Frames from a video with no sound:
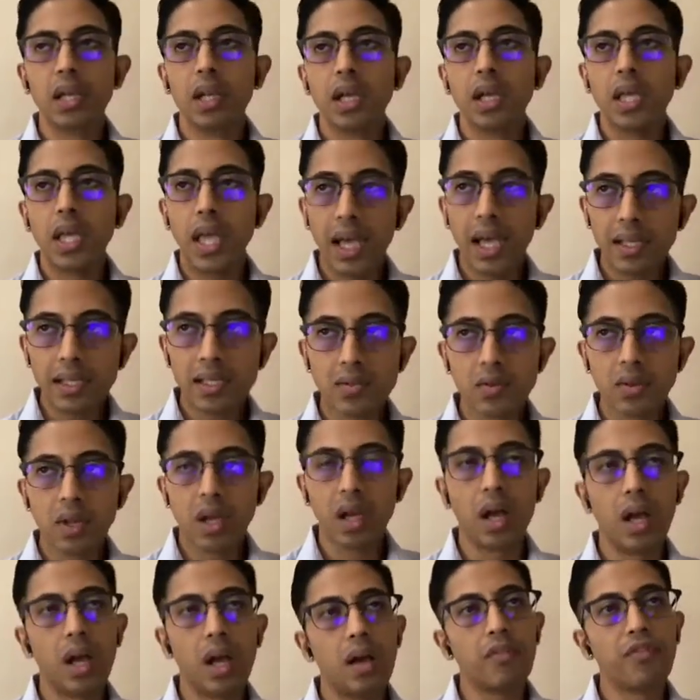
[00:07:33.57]
Yes,
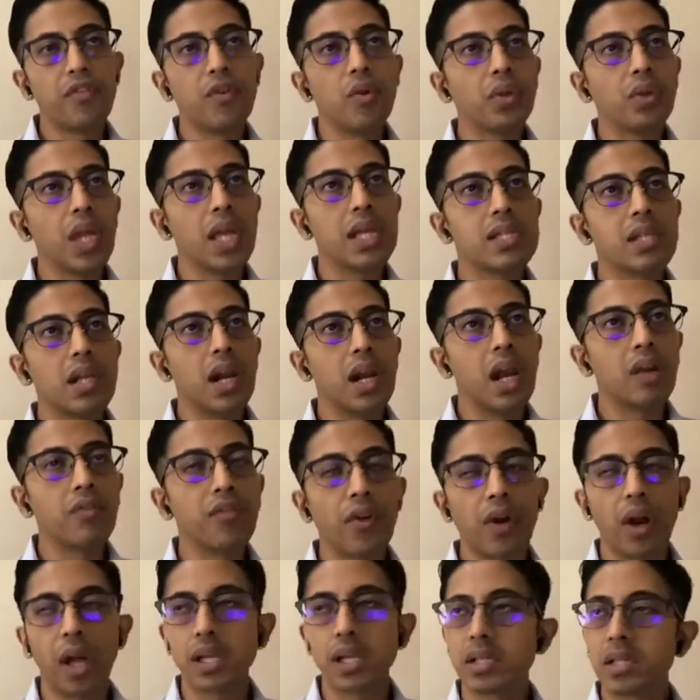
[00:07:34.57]
a few things clicked
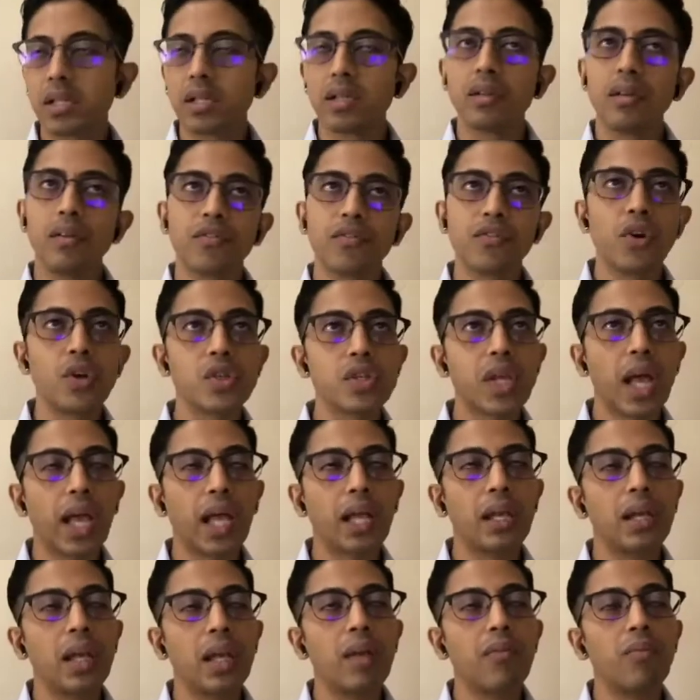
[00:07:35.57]
for us, and of course I
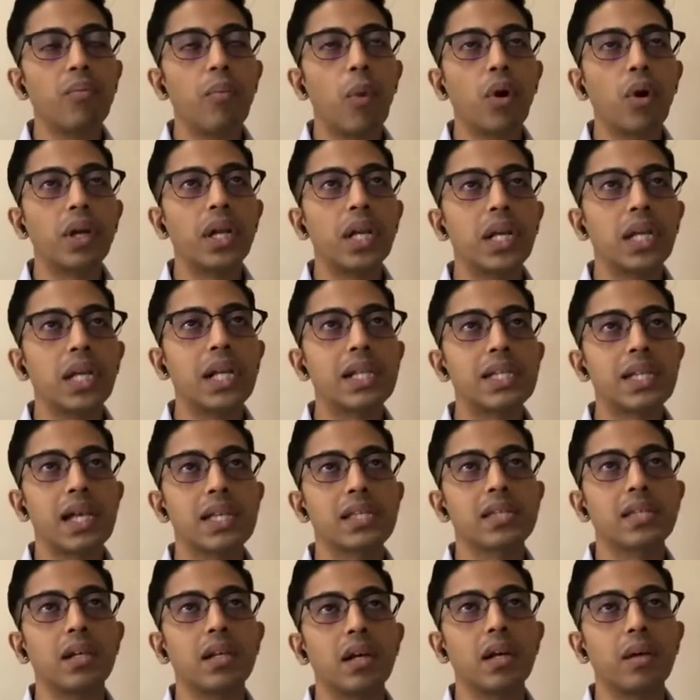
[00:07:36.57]
can give more details as
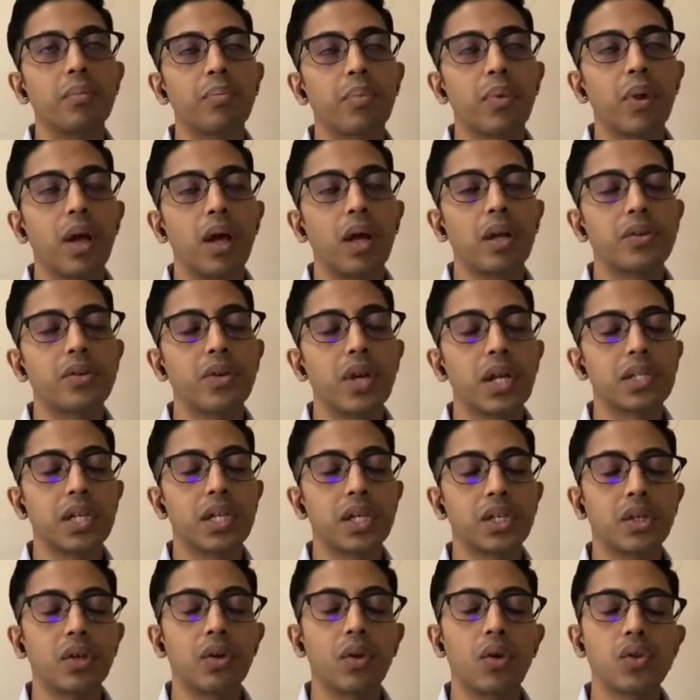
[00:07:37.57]
the today's
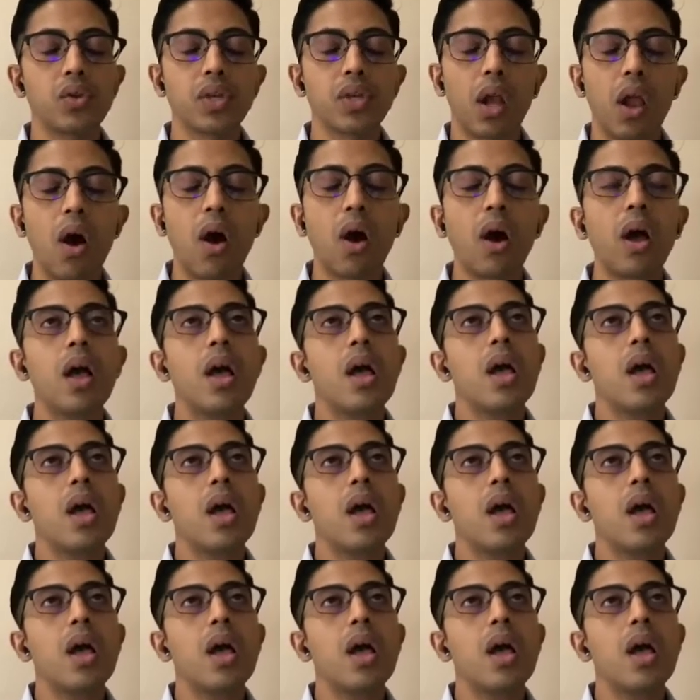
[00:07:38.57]
session goes along.